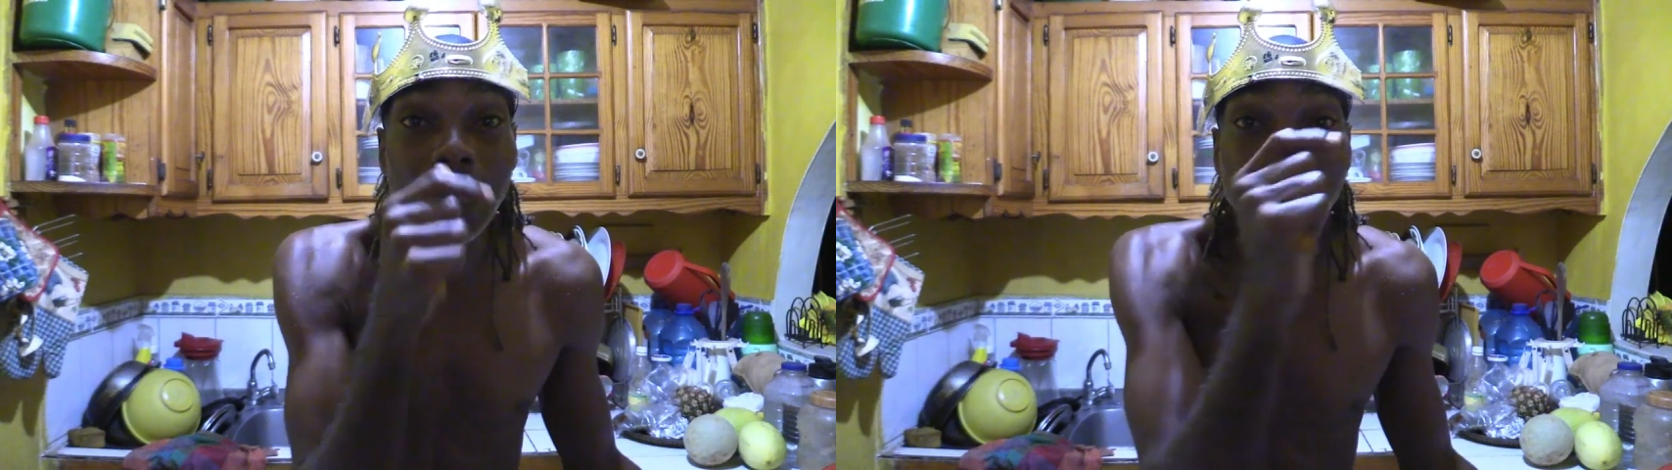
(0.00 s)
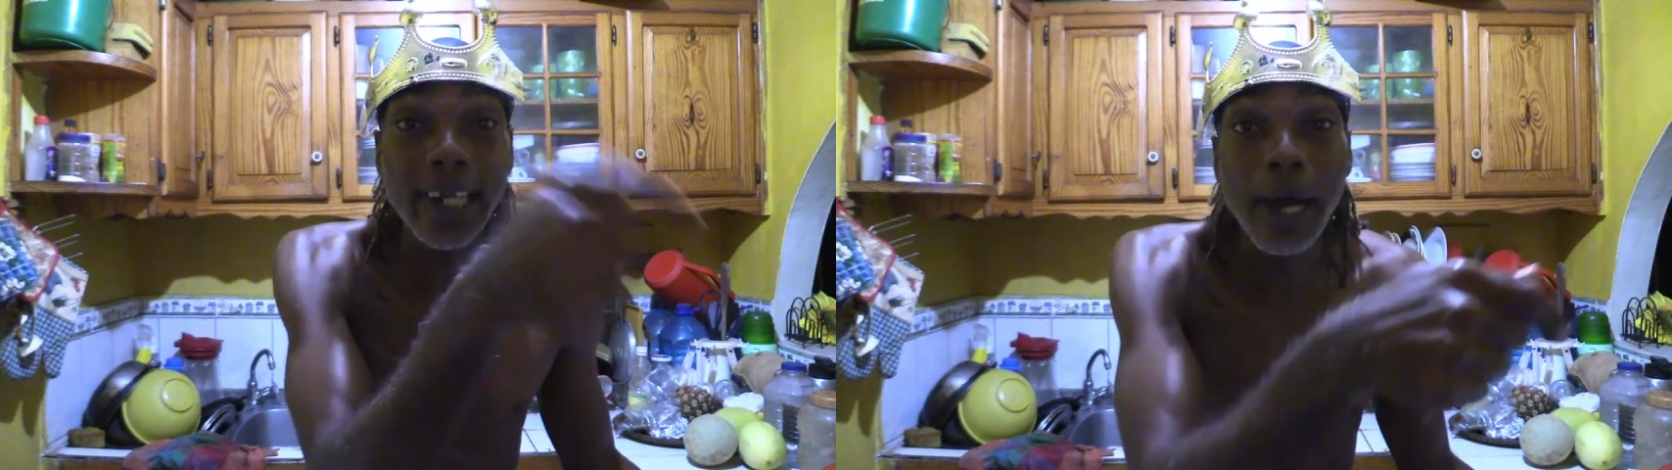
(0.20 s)
in
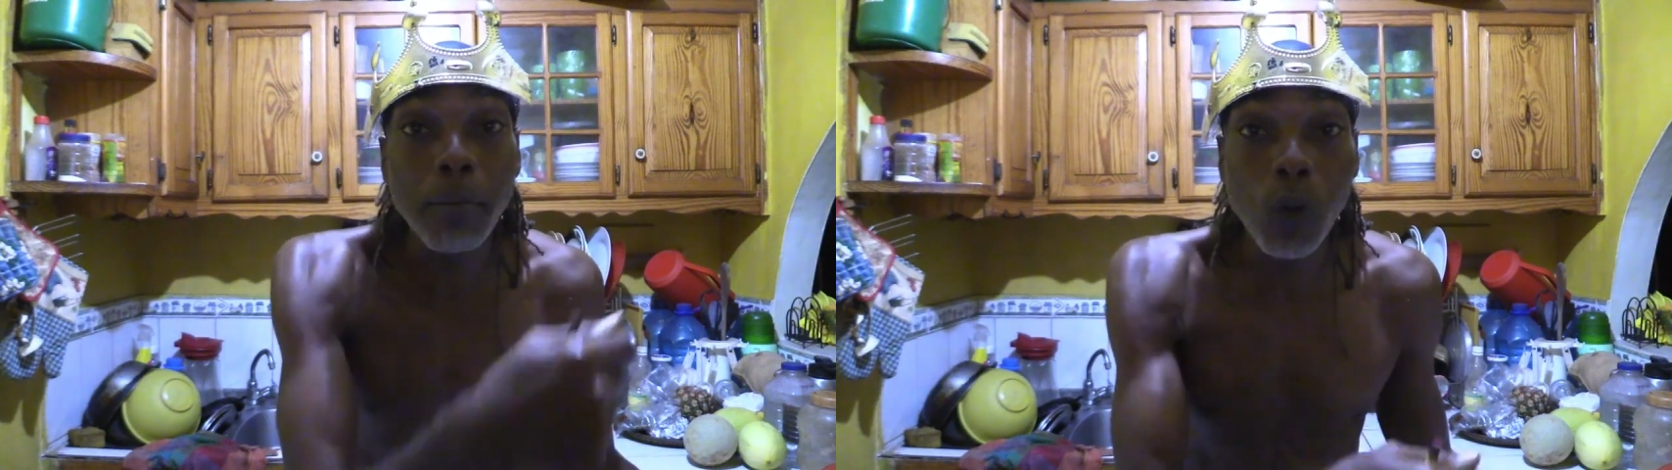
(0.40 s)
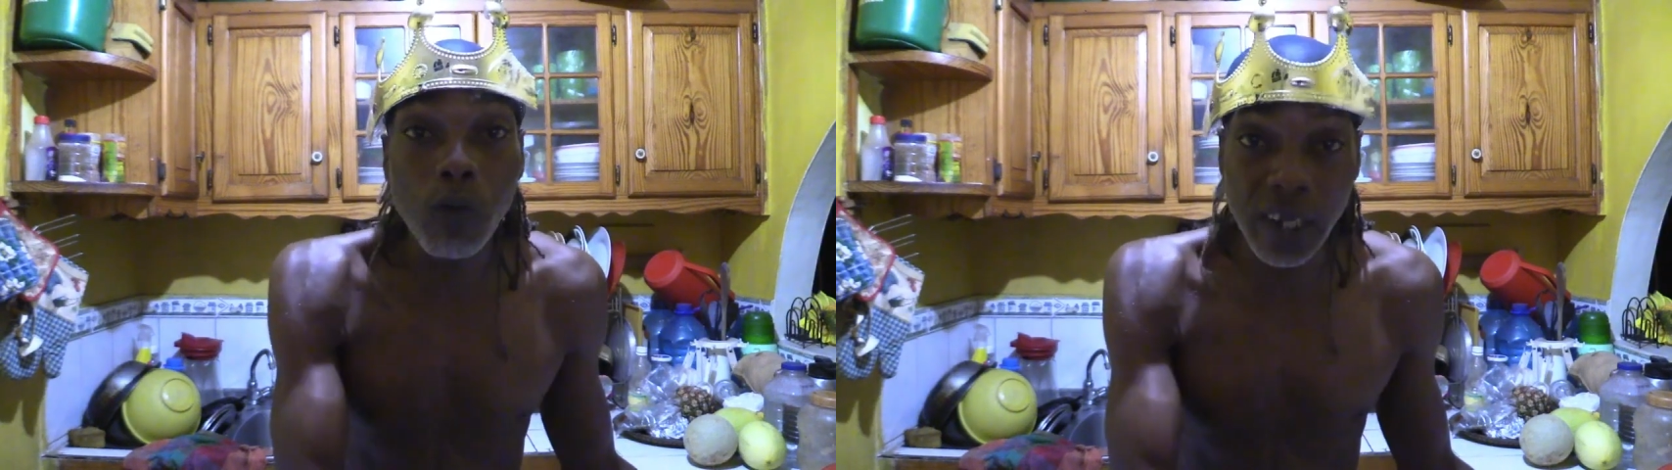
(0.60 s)
that
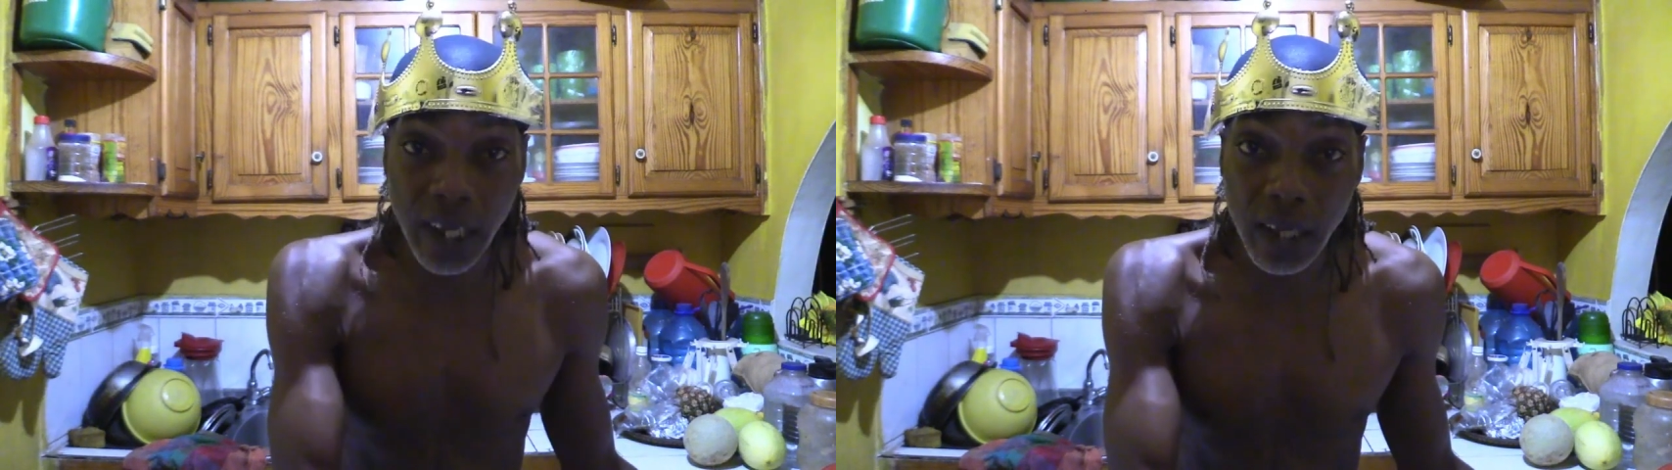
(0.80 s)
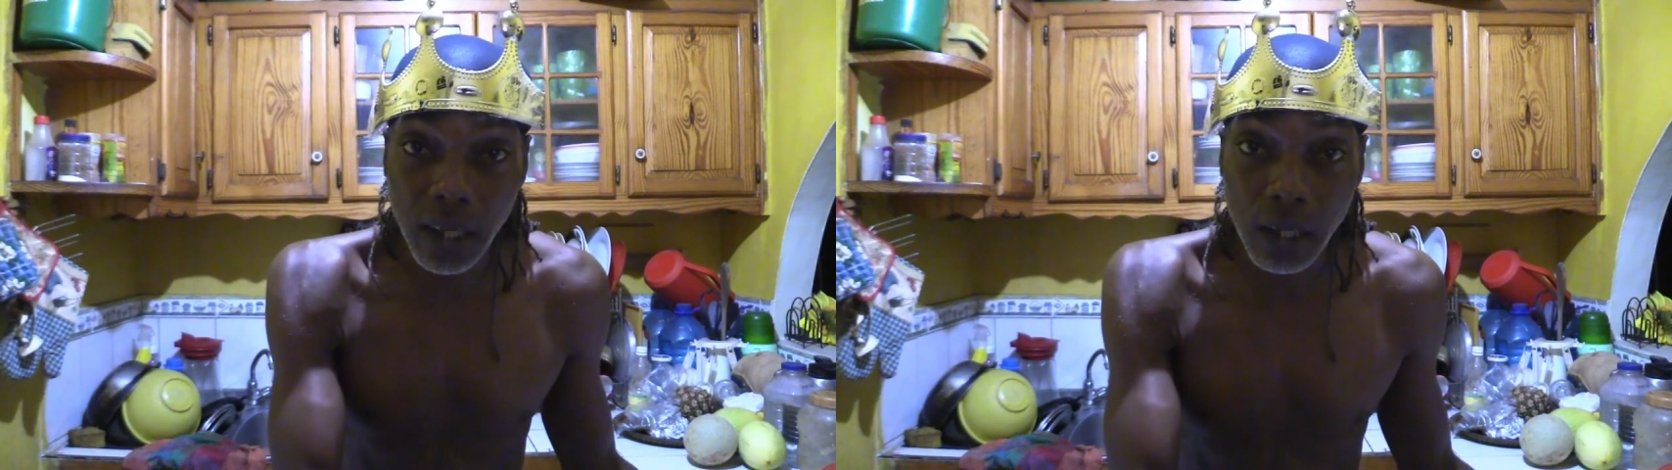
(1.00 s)
movie there.